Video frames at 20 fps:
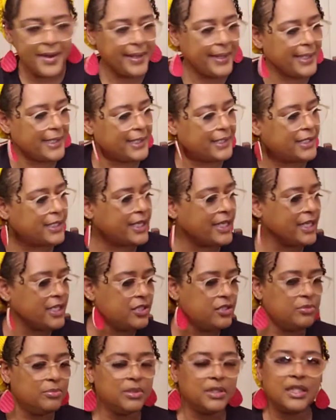And can
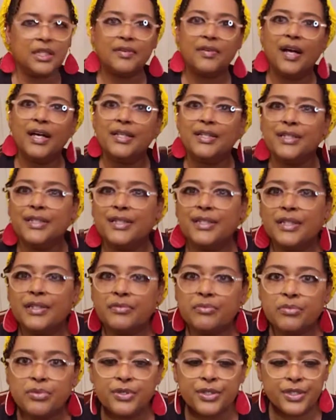you believe I
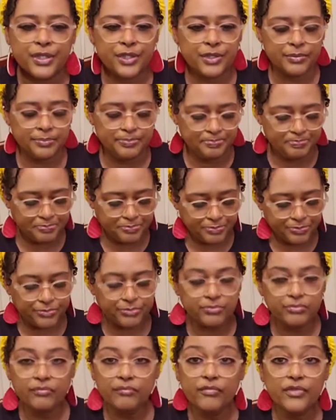didn't bring
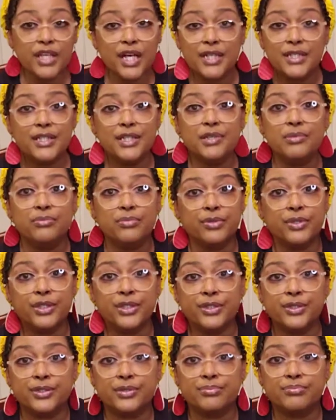
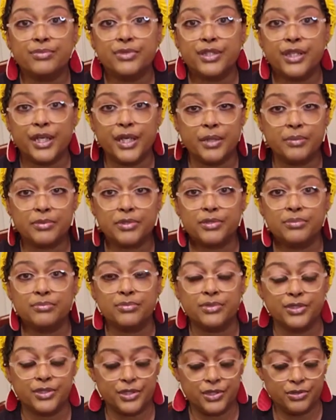a napkin,
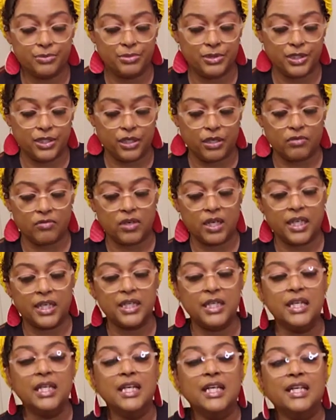but it'd be all right.
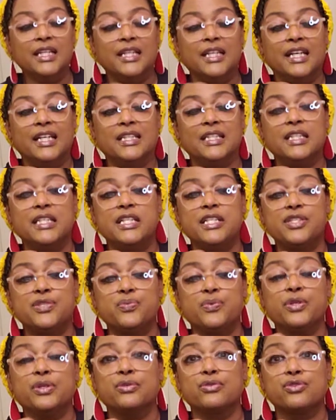Now this
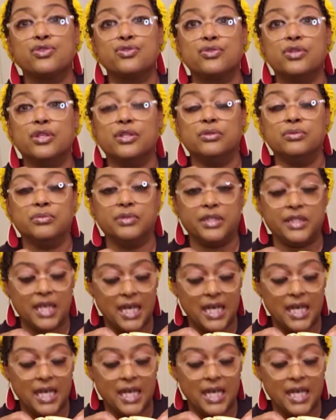we're gonna struggle with.